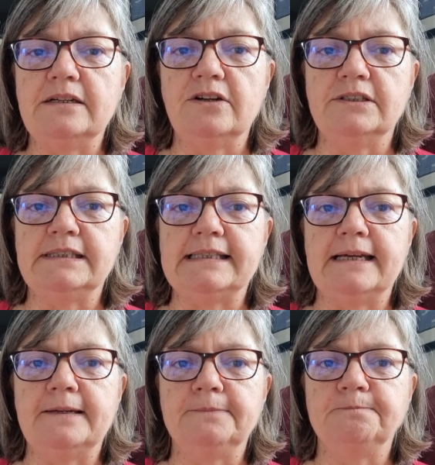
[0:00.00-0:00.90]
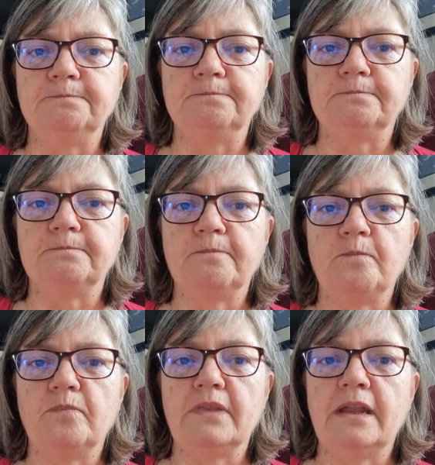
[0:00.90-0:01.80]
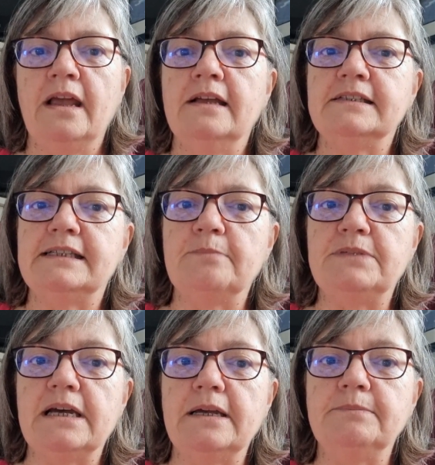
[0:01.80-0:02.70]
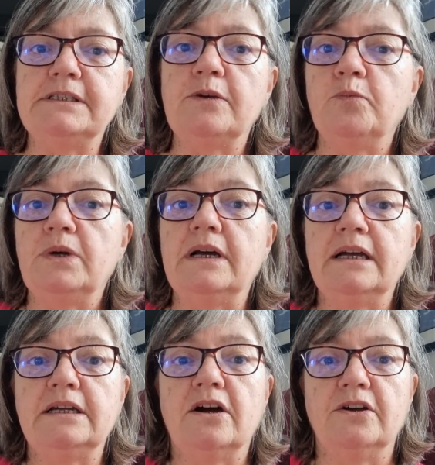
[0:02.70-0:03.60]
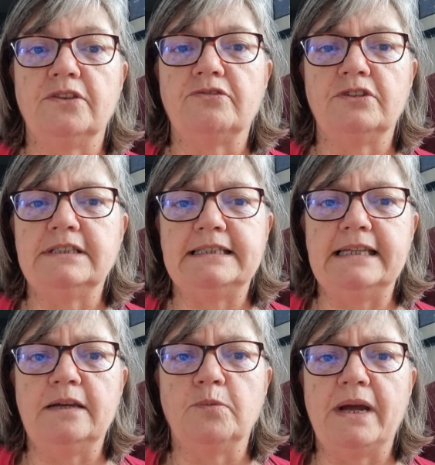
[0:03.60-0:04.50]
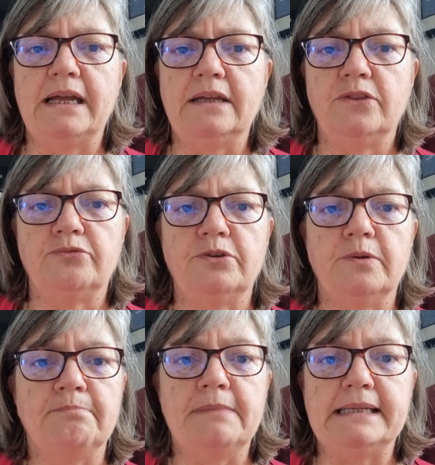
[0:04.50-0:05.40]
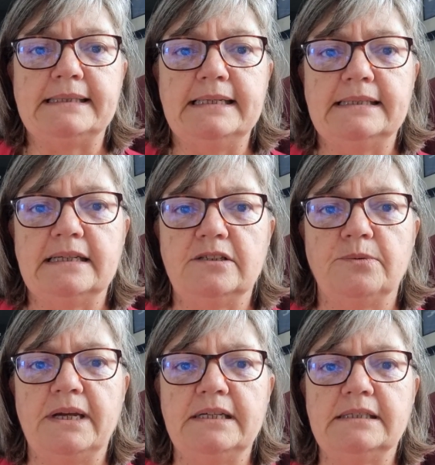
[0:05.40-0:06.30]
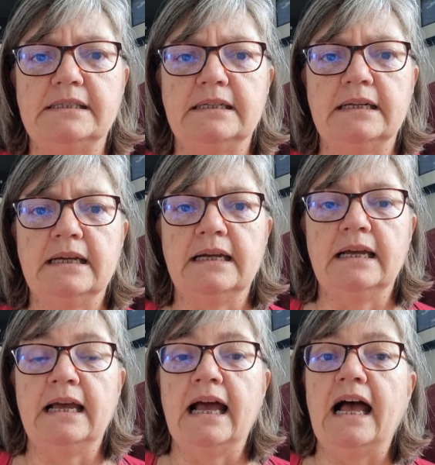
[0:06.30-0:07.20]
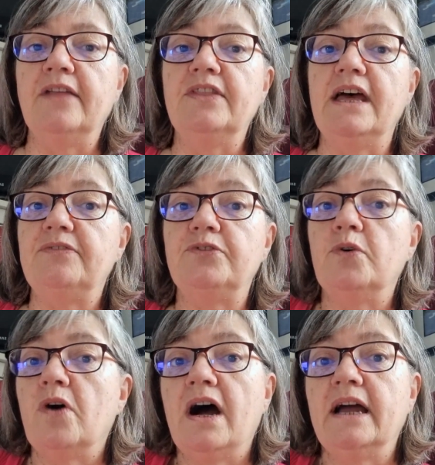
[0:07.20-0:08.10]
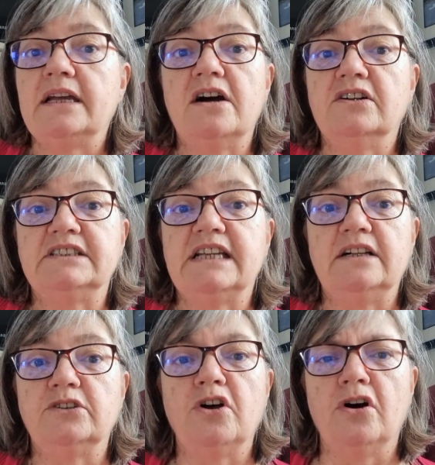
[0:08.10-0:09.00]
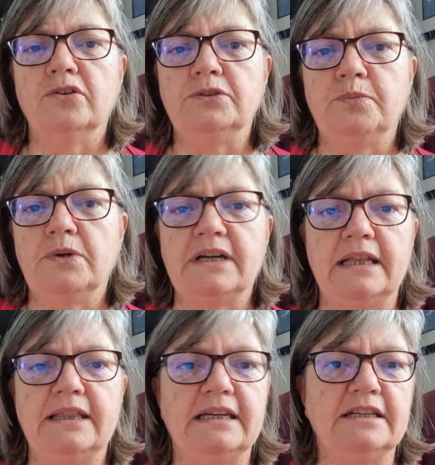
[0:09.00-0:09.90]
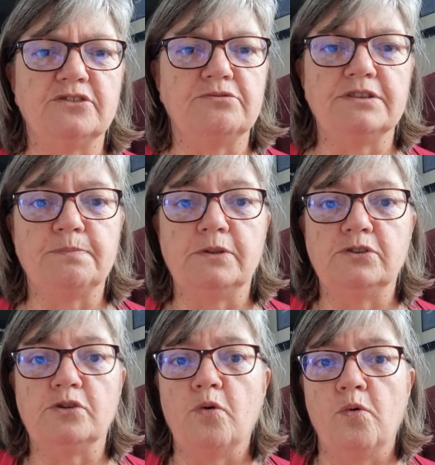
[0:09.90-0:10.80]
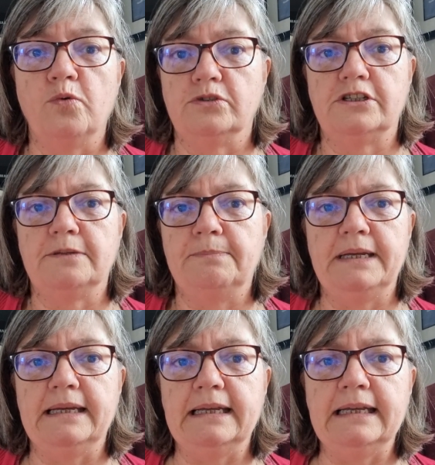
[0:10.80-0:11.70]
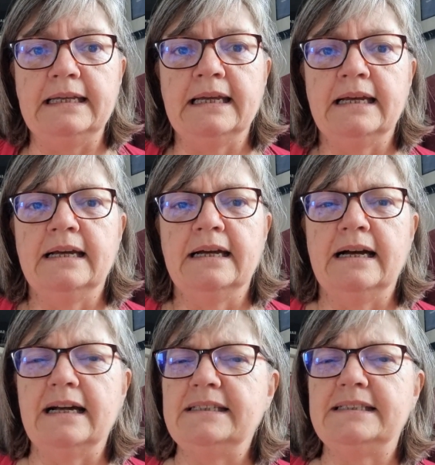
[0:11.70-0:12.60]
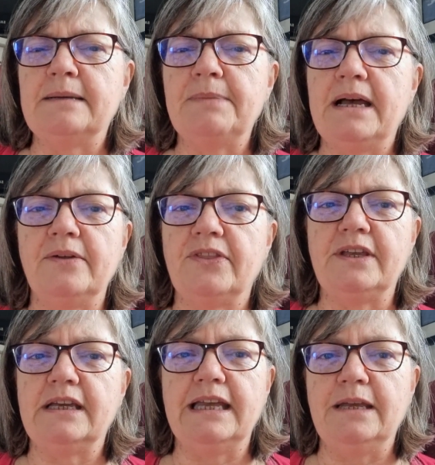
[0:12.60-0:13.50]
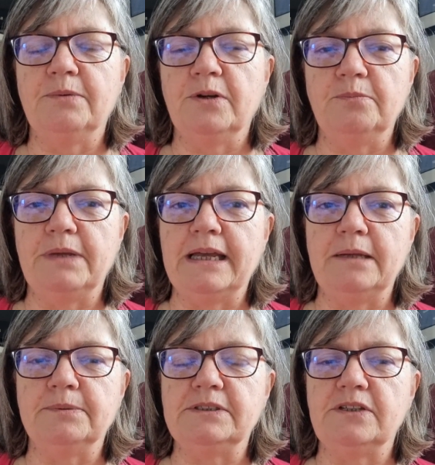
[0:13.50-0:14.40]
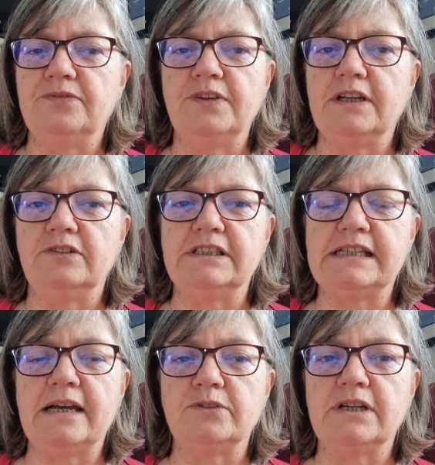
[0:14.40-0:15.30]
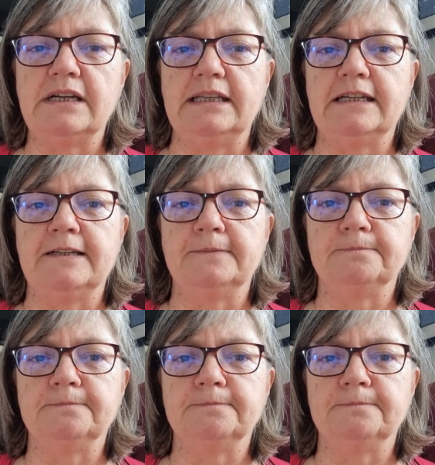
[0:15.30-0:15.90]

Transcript: answer. Sometimes when I can't see a way through a messy situation, and therefore I can't tell God what I think his response ought to be, I somehow think he won't be able to figure it out either.